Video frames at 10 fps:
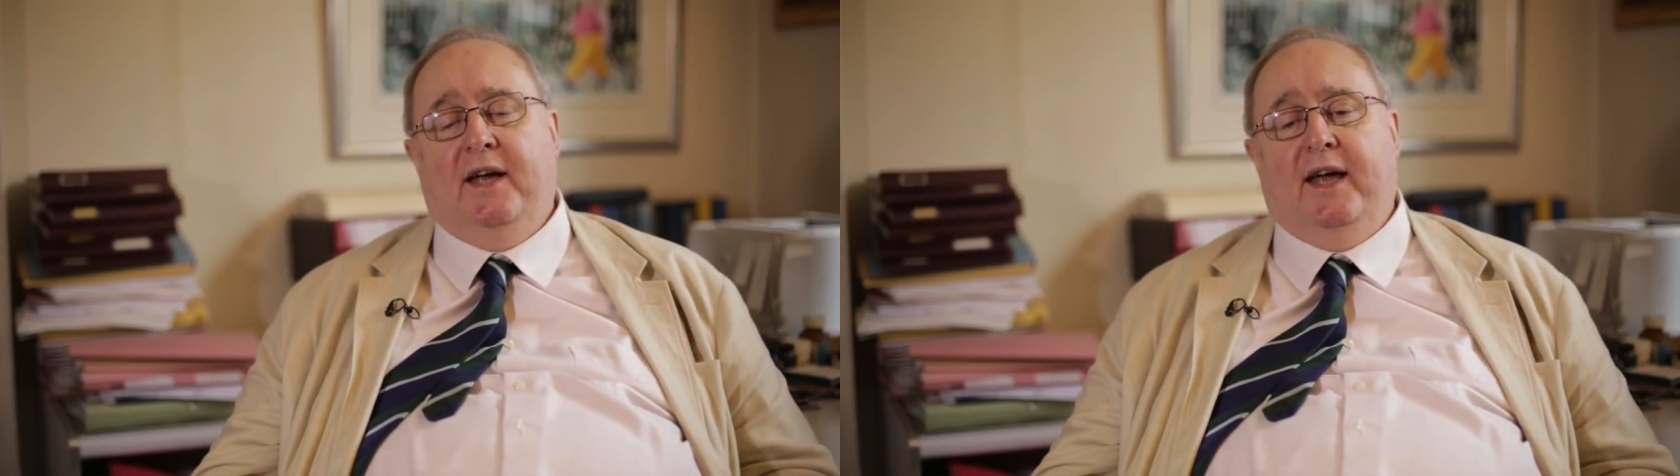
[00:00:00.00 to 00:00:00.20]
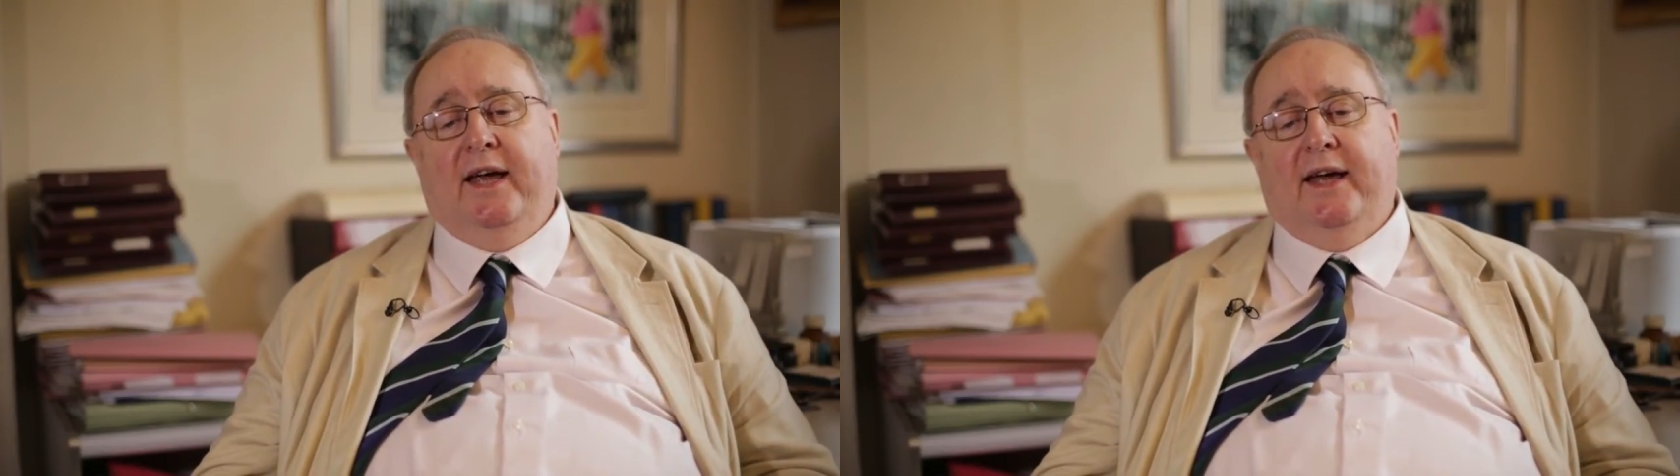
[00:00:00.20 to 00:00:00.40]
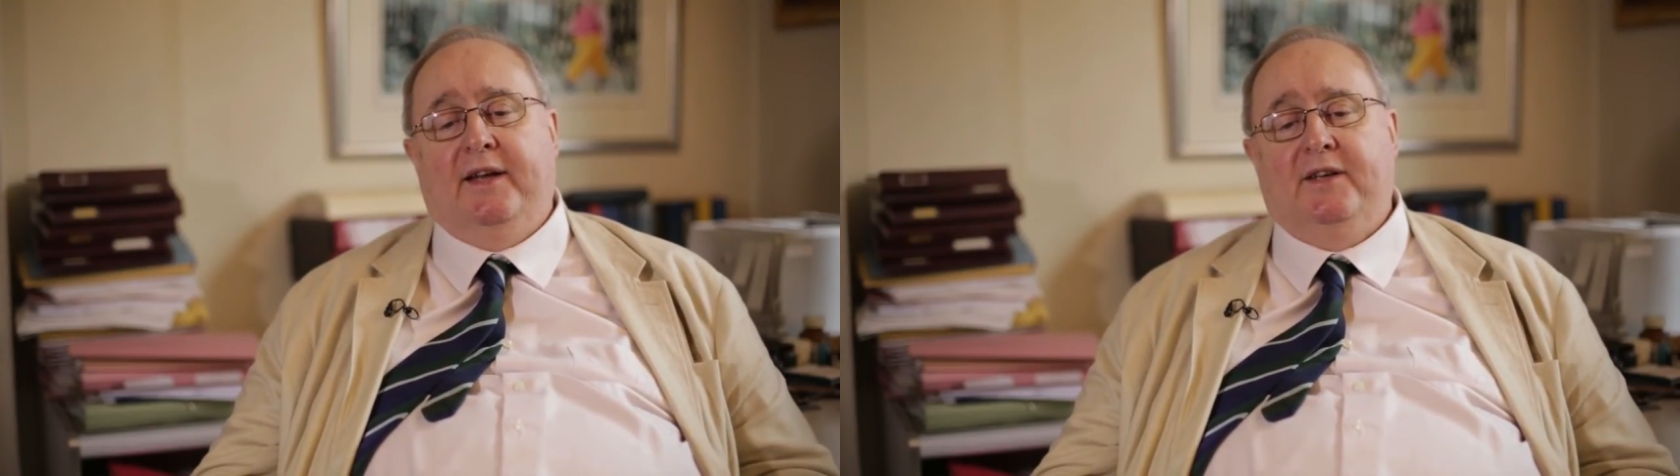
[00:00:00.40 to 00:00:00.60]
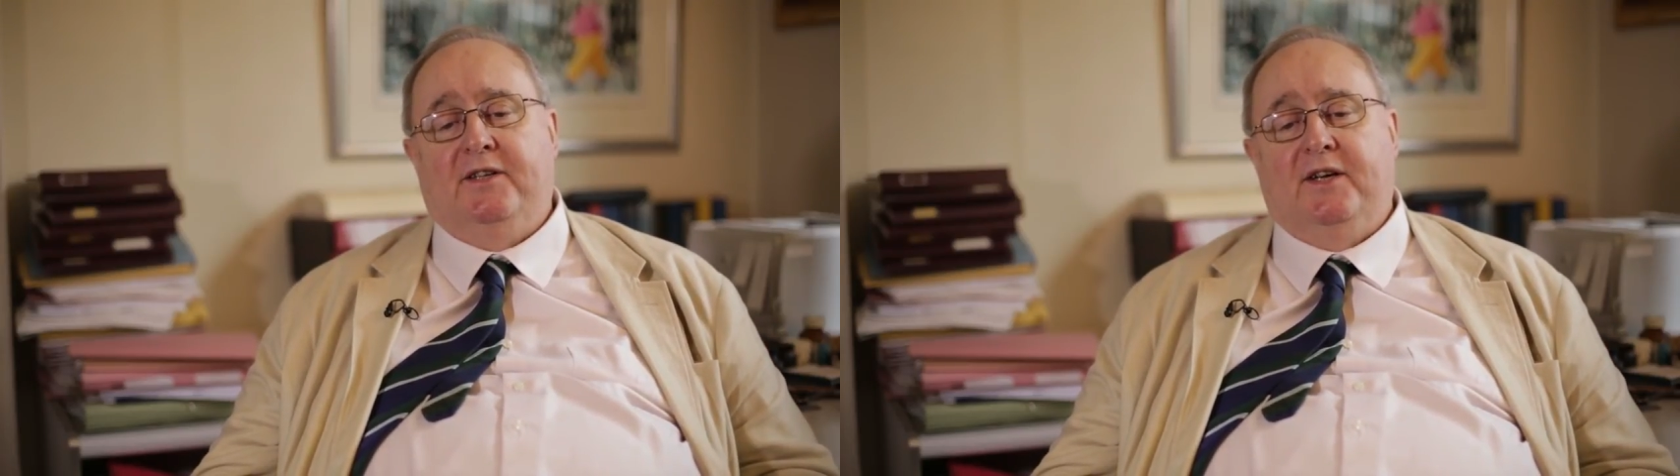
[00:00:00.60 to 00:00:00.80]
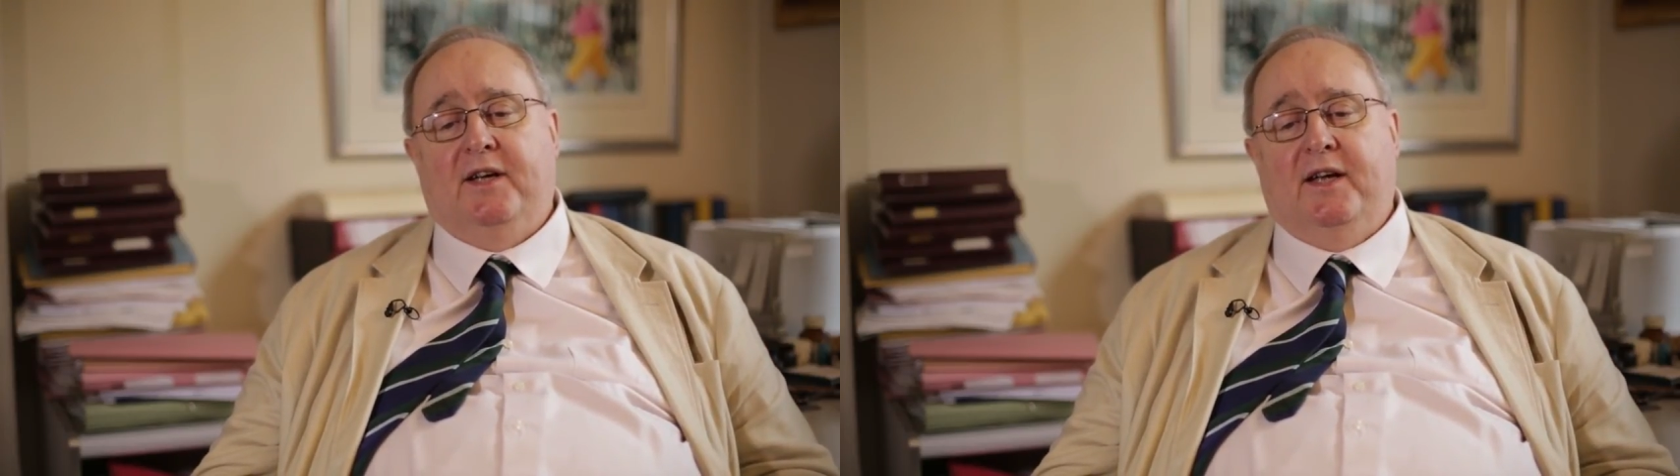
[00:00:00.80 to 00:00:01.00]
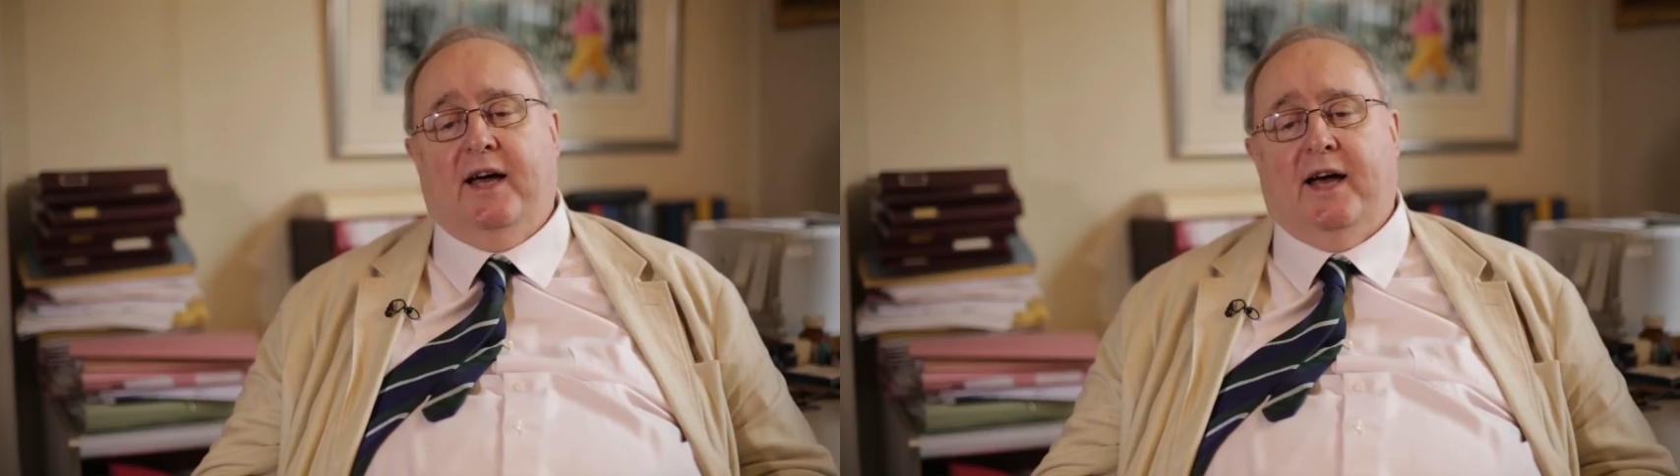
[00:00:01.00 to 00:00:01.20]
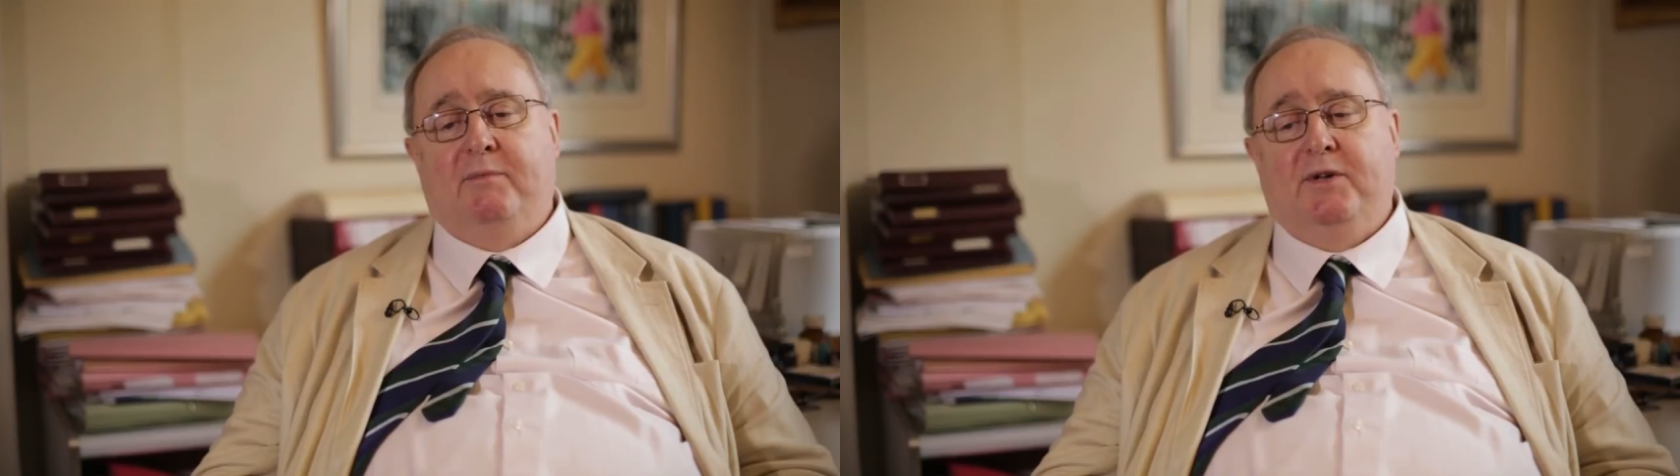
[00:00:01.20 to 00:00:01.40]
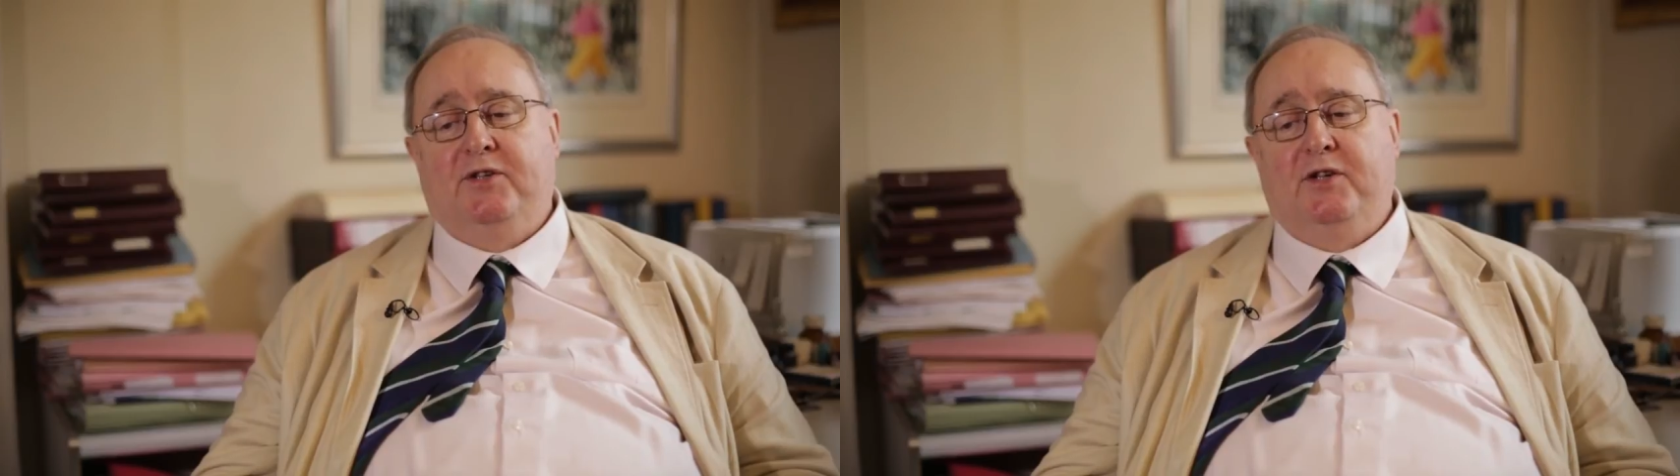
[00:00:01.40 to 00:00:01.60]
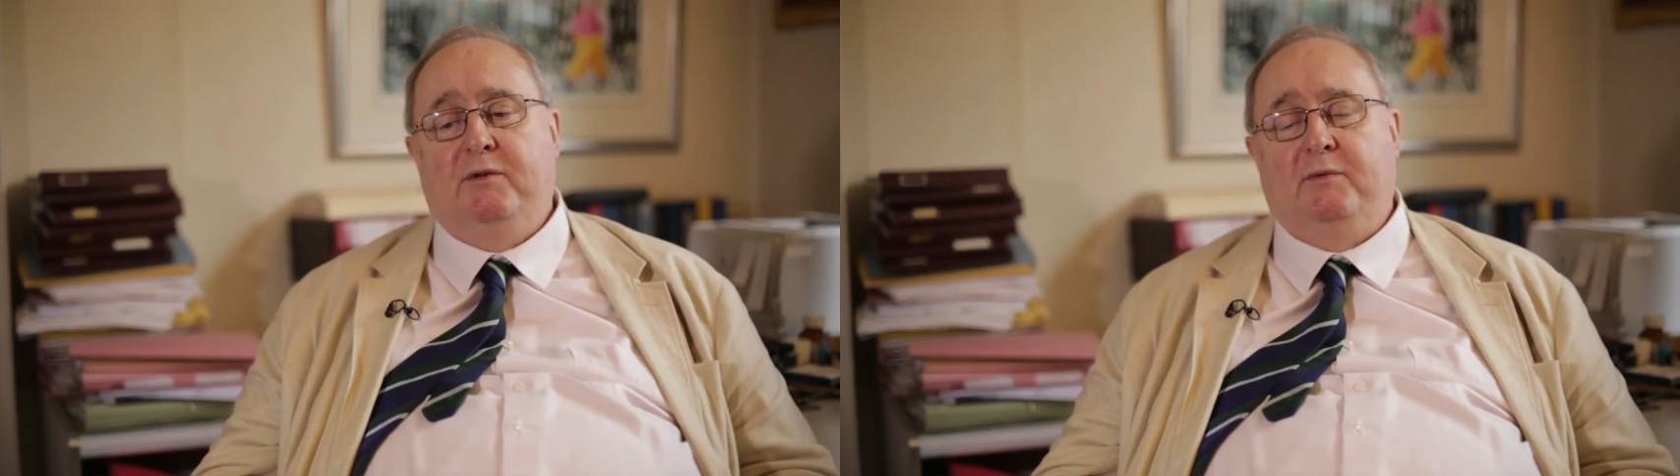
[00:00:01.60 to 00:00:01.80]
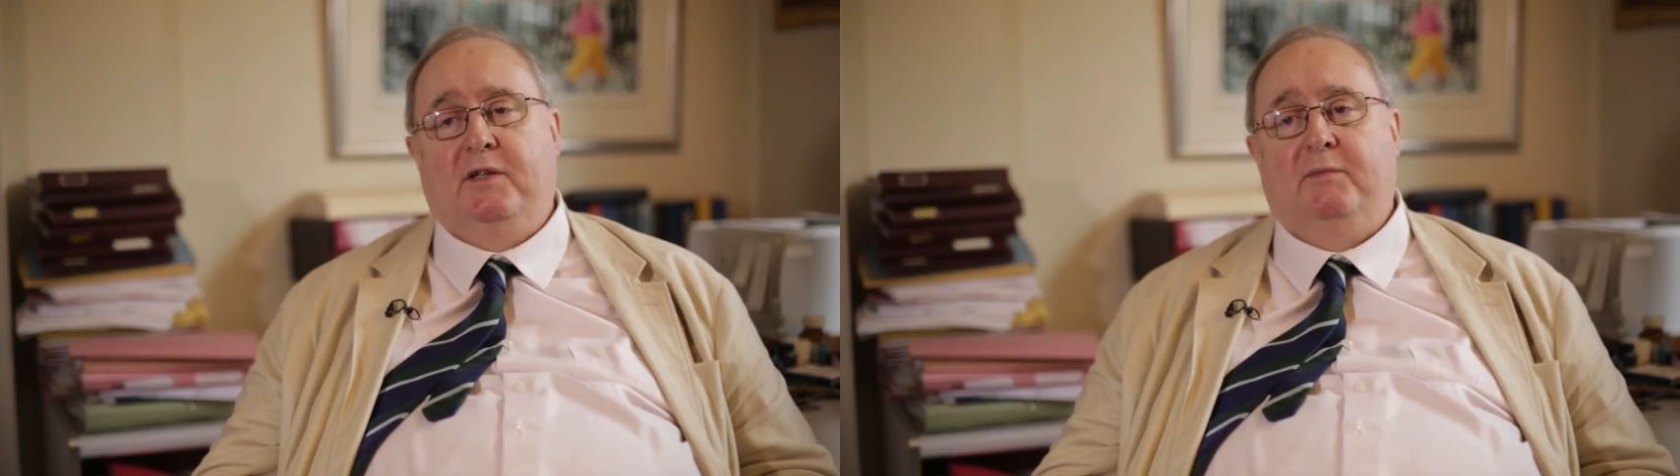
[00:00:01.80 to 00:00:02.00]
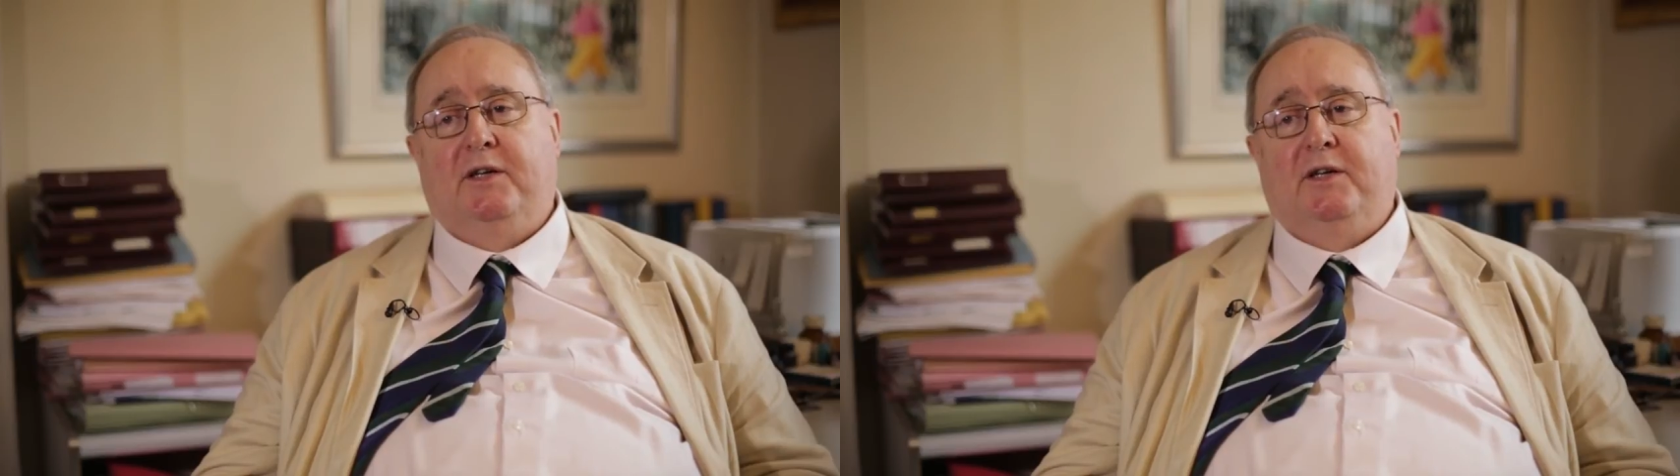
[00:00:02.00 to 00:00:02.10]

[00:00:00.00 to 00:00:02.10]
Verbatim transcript: and I presumed that